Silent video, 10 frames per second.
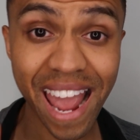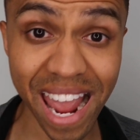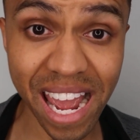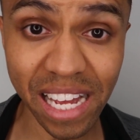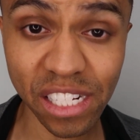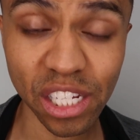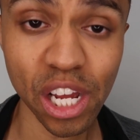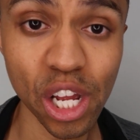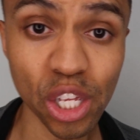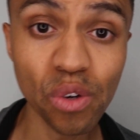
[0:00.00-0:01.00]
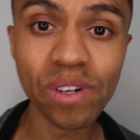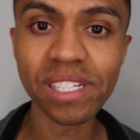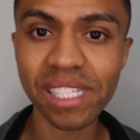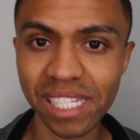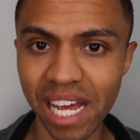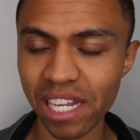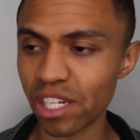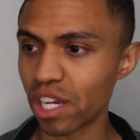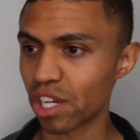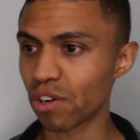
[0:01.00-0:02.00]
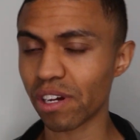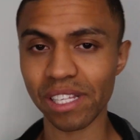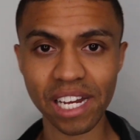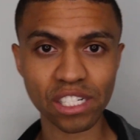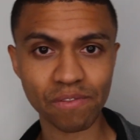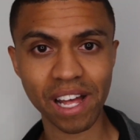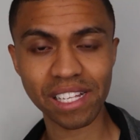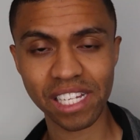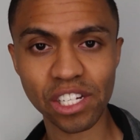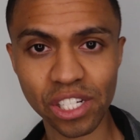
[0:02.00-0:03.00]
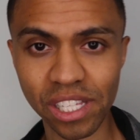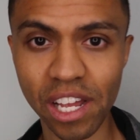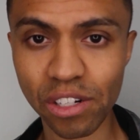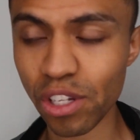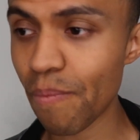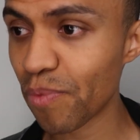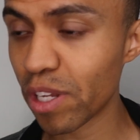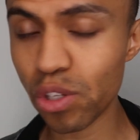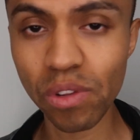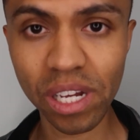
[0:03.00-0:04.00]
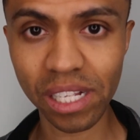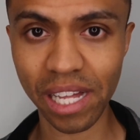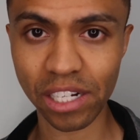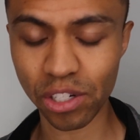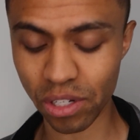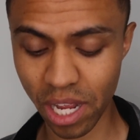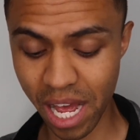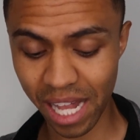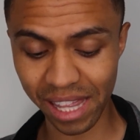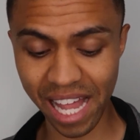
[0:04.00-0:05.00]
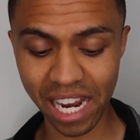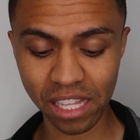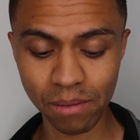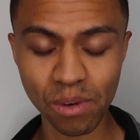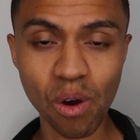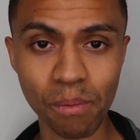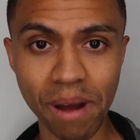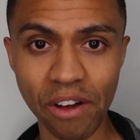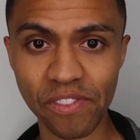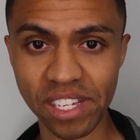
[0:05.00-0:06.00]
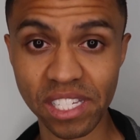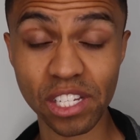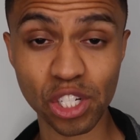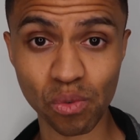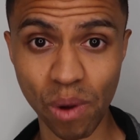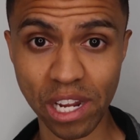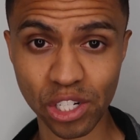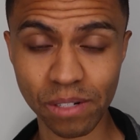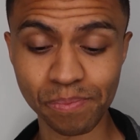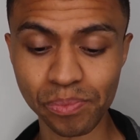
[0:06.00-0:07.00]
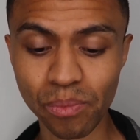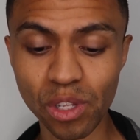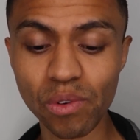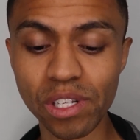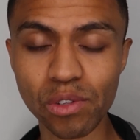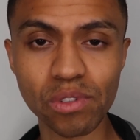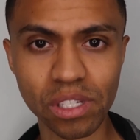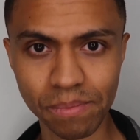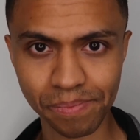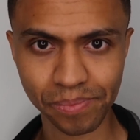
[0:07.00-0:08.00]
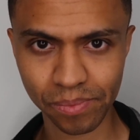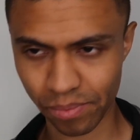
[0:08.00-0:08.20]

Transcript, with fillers: and you can send your collection validation letters to the collectors, letting them know about this situation. You can do some